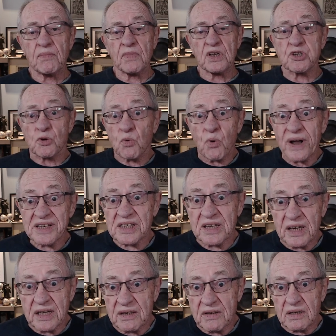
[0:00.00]
is
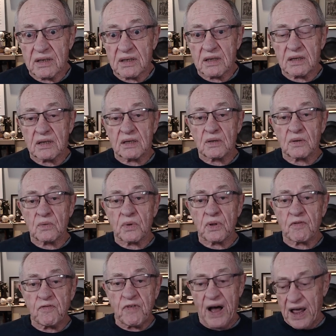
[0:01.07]
arrested with
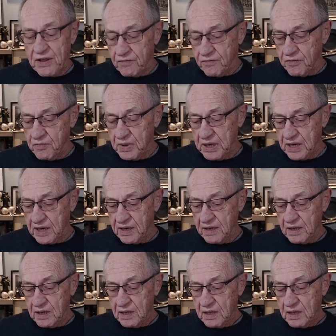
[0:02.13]
her father for being
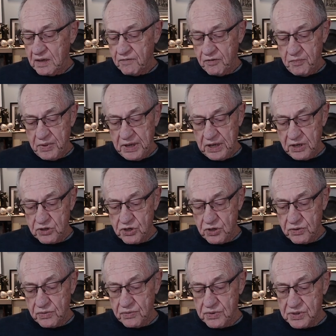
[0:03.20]

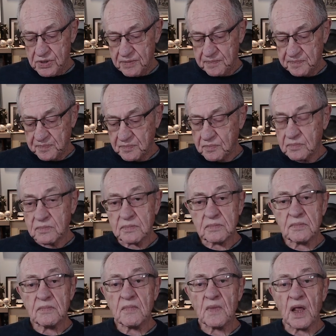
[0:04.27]
Jews.
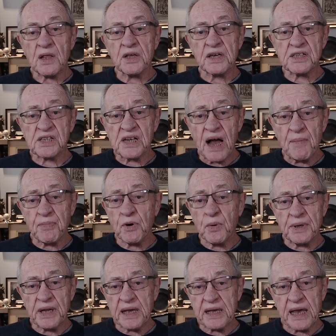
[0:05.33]
The Gestapo,
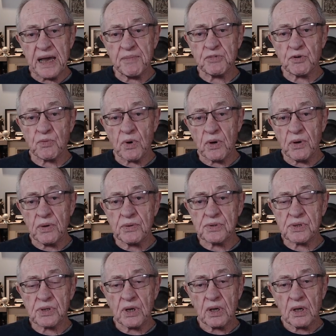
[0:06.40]
when they came to
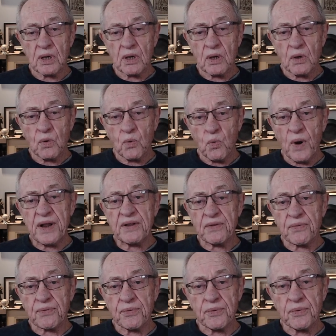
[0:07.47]
Rhodes, went
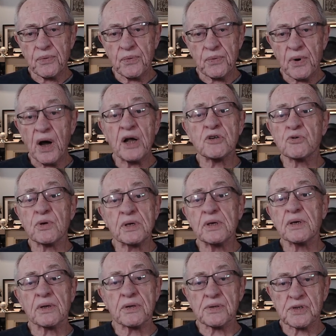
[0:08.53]
through 100
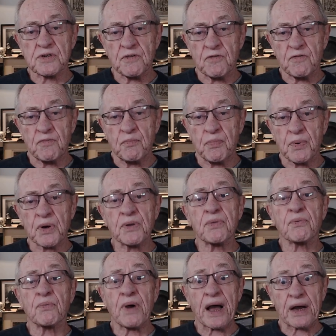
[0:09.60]
years of
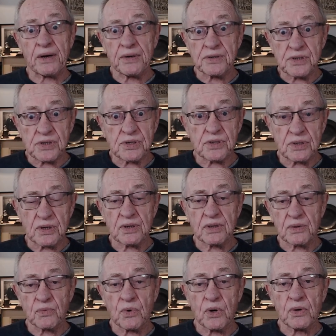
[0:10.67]
birth records,
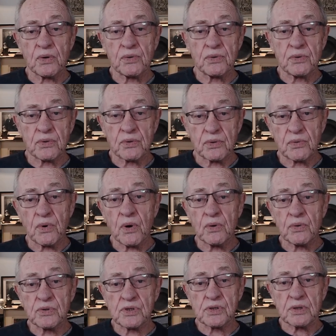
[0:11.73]
the Rhodes
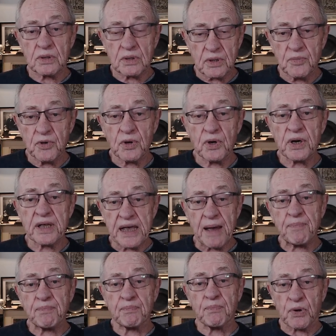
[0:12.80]
Rhodes community
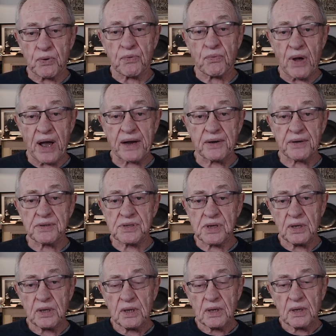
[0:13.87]
kept birth records,
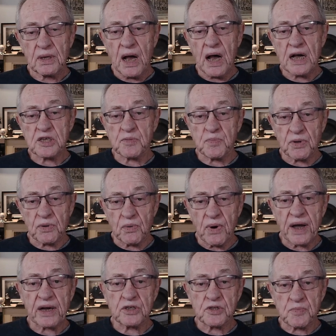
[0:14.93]
hospital
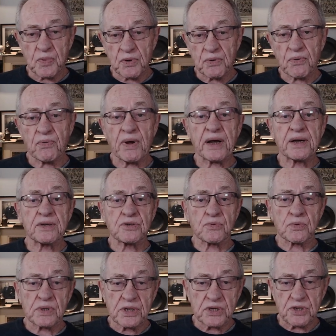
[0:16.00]
records, birth records,
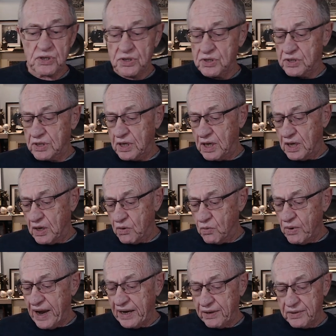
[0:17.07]
religious
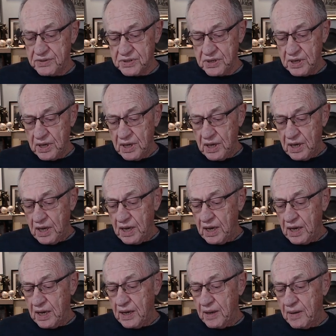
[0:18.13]
records,
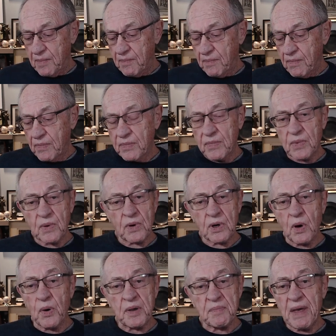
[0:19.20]

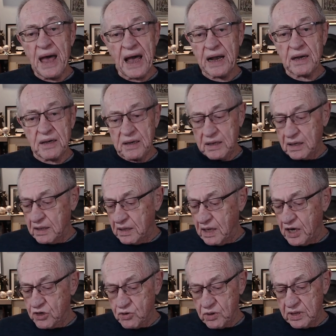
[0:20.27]
going back
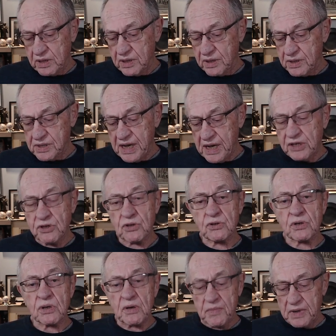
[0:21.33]
100 years, and
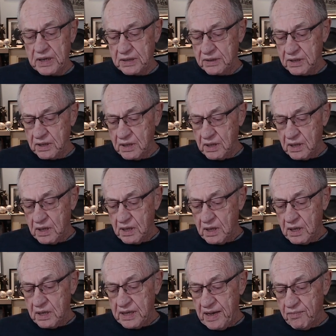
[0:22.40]
determined
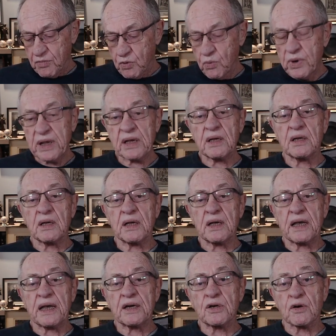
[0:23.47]
that Maria
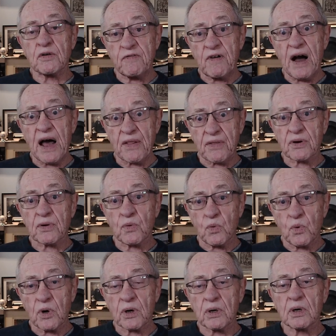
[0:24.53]
and her father
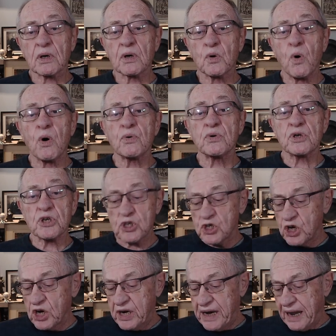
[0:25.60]
were, quote,
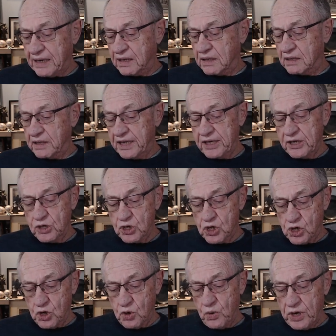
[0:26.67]
genetically
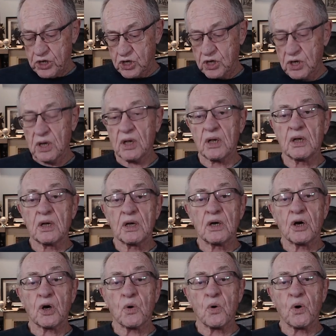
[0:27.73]
Jewish,
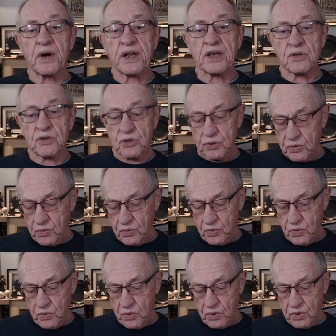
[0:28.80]
according
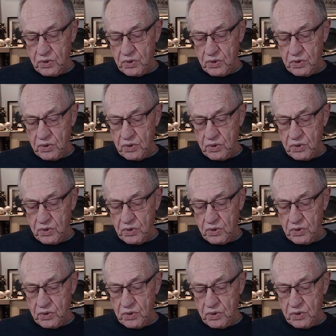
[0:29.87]
to